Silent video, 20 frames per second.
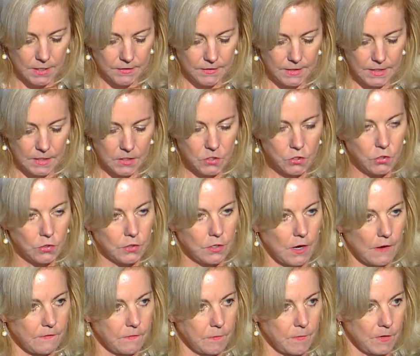the
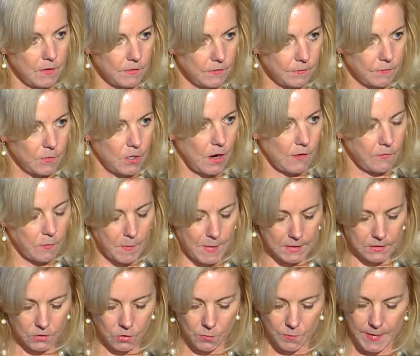
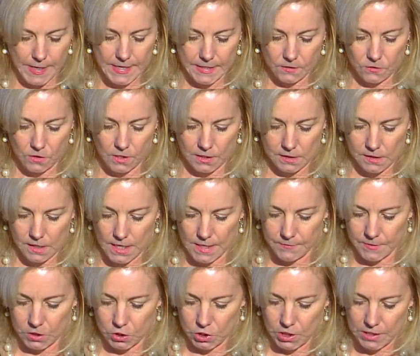Intergovernmental Panel on
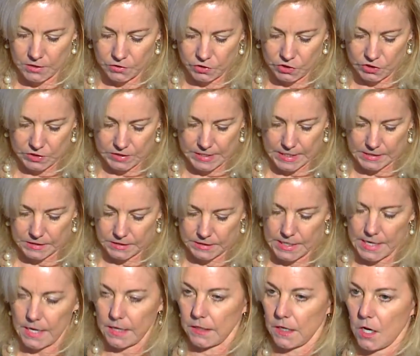Climate Change suggests
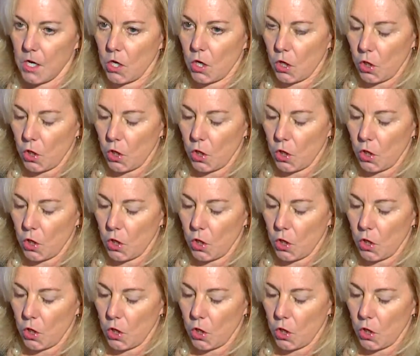that